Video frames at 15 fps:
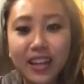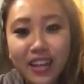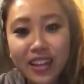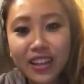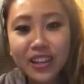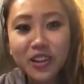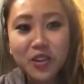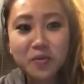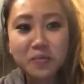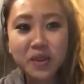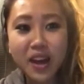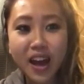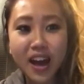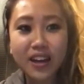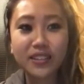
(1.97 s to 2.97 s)

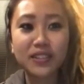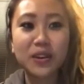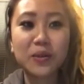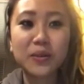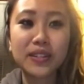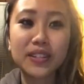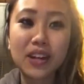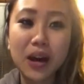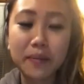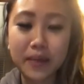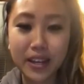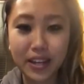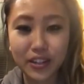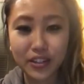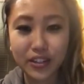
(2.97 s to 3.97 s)
Ethiopia has always caught my
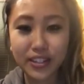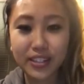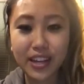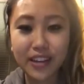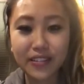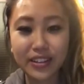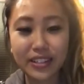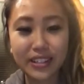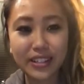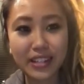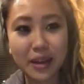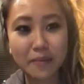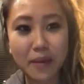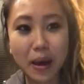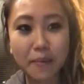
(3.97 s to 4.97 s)
interest ever since
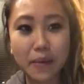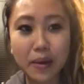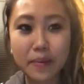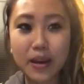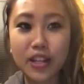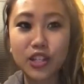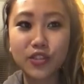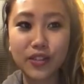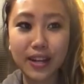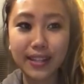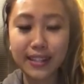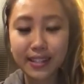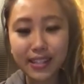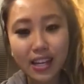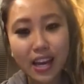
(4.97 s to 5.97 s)
I met my best
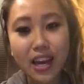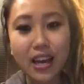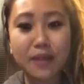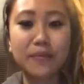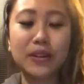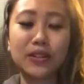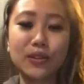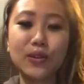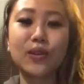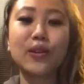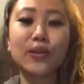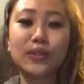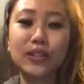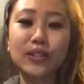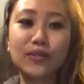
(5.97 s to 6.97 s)
friends. My two
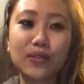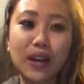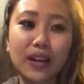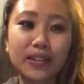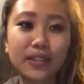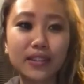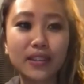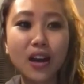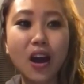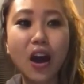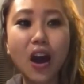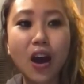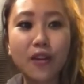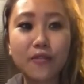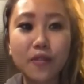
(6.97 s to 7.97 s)
closest friends
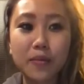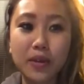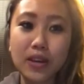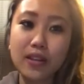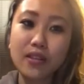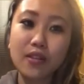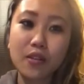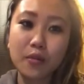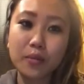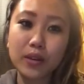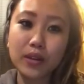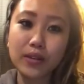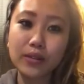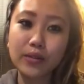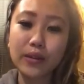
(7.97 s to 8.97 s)
are from
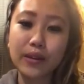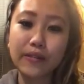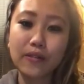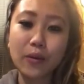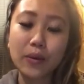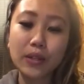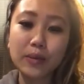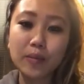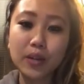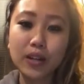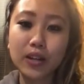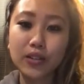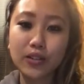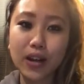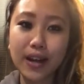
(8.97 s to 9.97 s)
Ethiopia, so I've always been
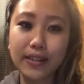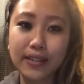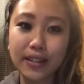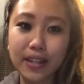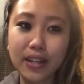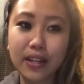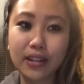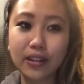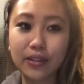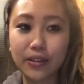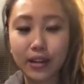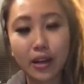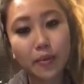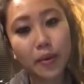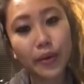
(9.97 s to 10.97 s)
interested in
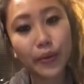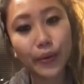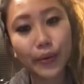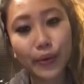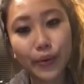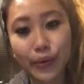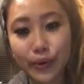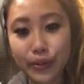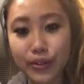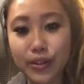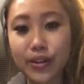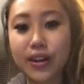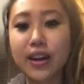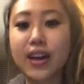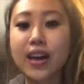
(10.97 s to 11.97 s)
learning about their
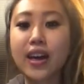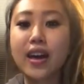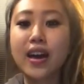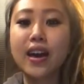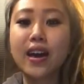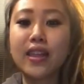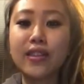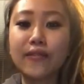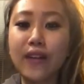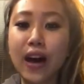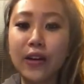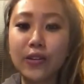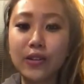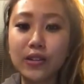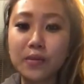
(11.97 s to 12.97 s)
culture and the
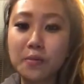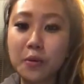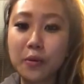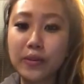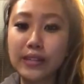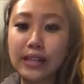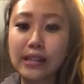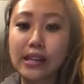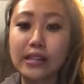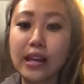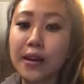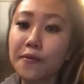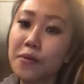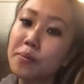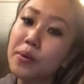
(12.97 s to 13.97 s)
values and morals that they
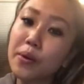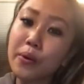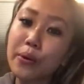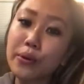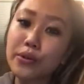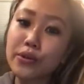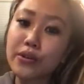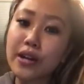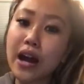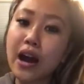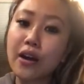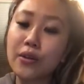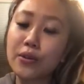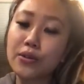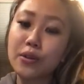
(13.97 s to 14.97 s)
take from their culture and
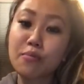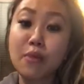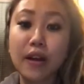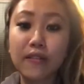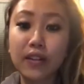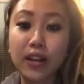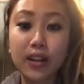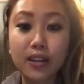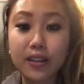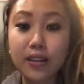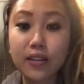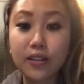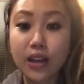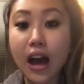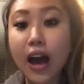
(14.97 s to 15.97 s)
how those are prevalent in
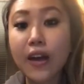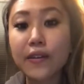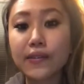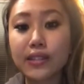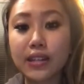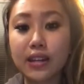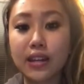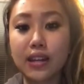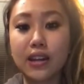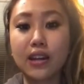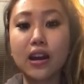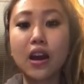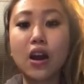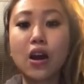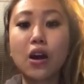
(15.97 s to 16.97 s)
their lives and
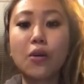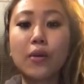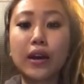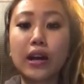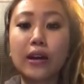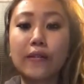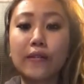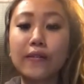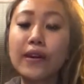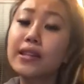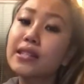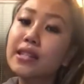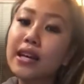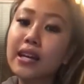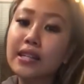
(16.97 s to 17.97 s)
what kind of
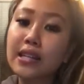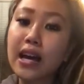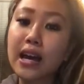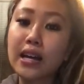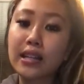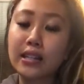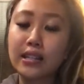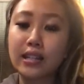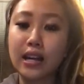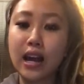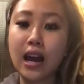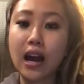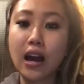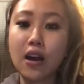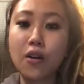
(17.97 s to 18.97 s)
events they attend and
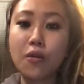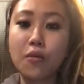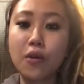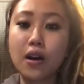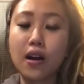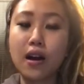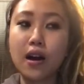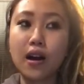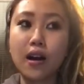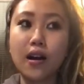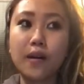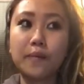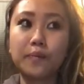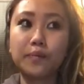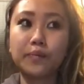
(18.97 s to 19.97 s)
how
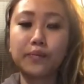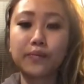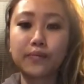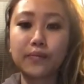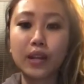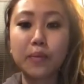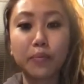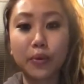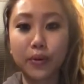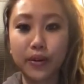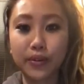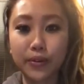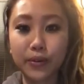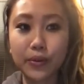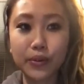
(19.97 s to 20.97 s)

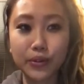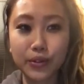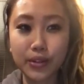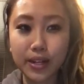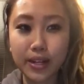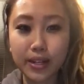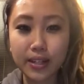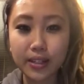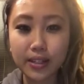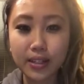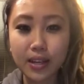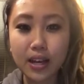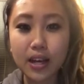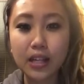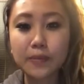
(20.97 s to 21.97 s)
important their culture is,
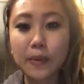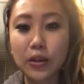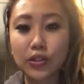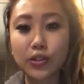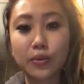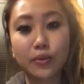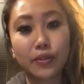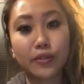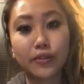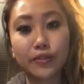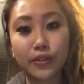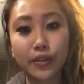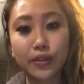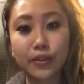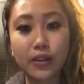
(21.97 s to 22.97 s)
especially with
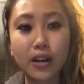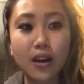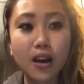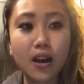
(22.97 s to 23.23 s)
food.